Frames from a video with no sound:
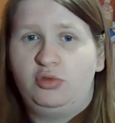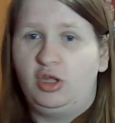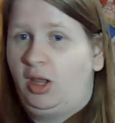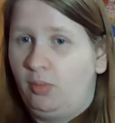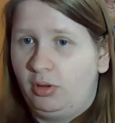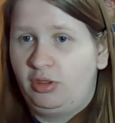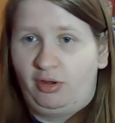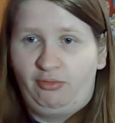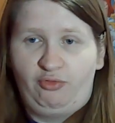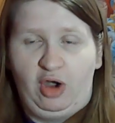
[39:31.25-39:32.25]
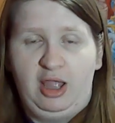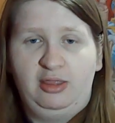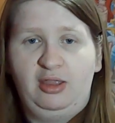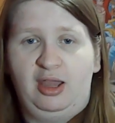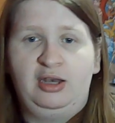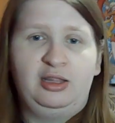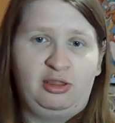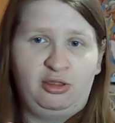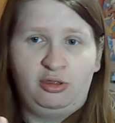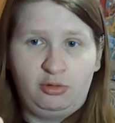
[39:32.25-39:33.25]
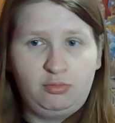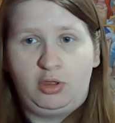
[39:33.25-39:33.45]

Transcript: Ginny was their friend, and this is,